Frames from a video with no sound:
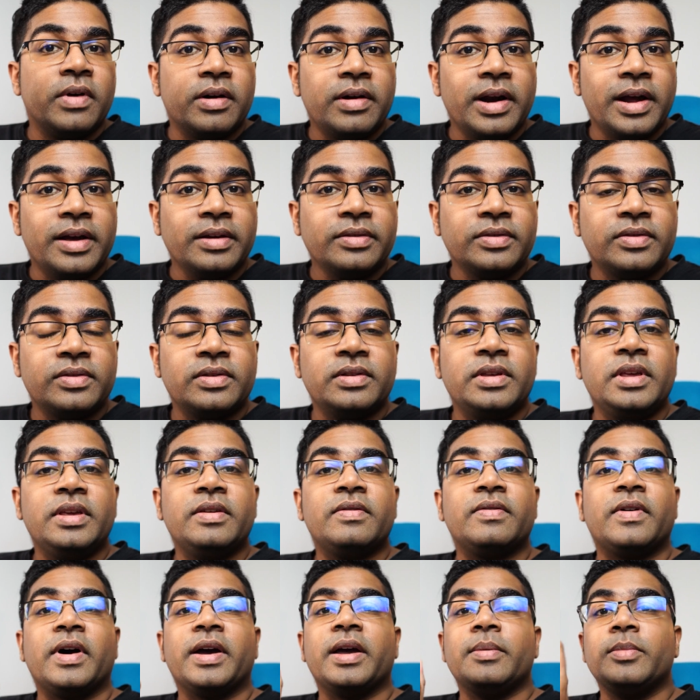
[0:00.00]
Whereas,
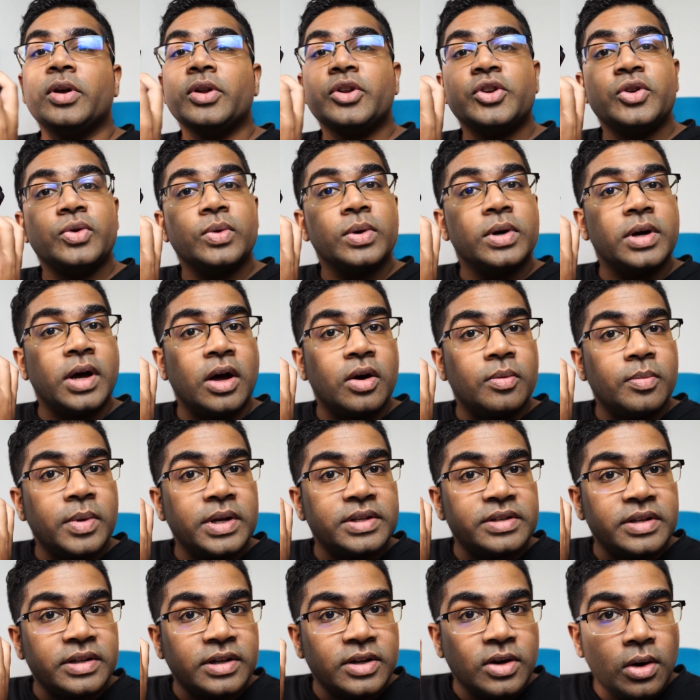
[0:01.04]
if I am not sure how
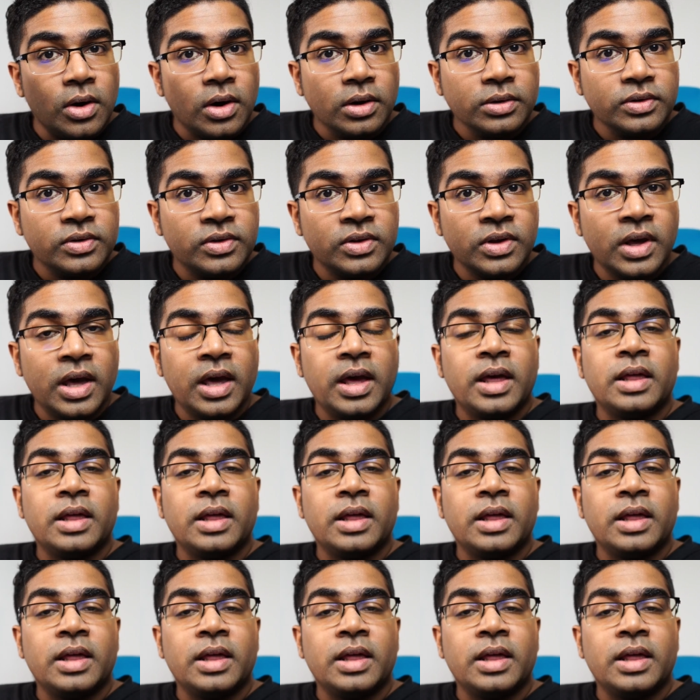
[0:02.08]
much it costs,